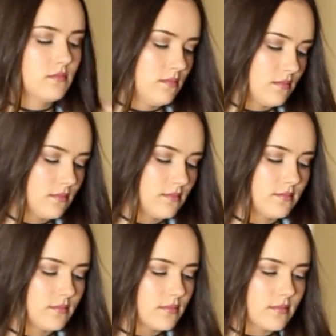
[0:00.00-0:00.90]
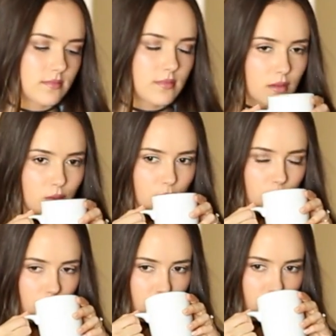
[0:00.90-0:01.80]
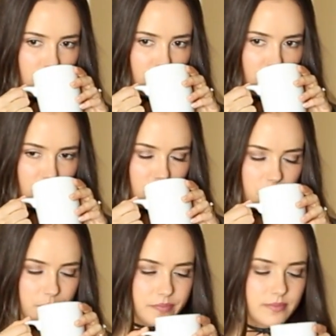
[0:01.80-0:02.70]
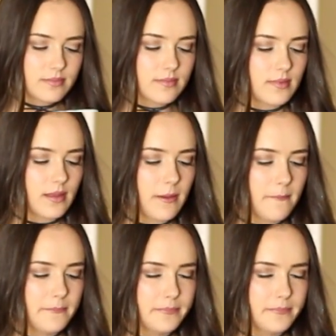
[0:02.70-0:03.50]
fancy hot chocolates, those can be super high in calories.